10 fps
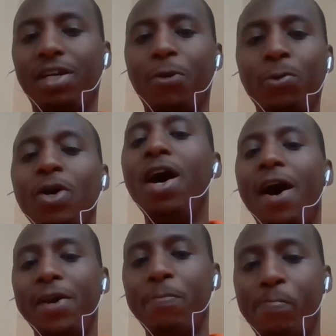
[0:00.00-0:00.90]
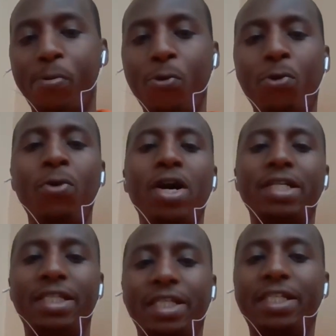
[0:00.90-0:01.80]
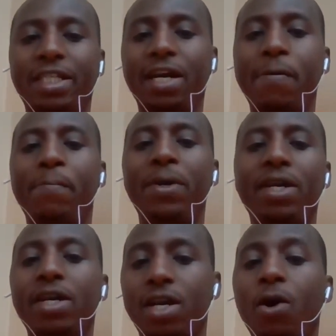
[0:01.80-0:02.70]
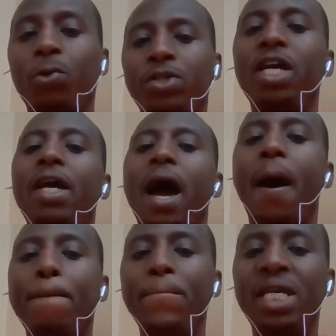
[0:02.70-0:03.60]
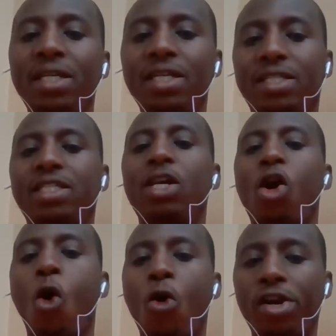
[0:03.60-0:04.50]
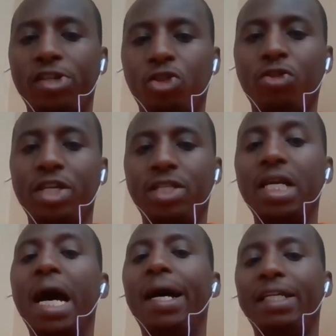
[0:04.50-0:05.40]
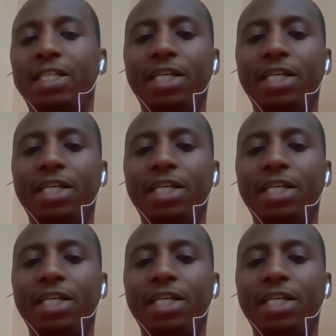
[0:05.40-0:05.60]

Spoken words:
out and pull such a big crowd amidst all the threats and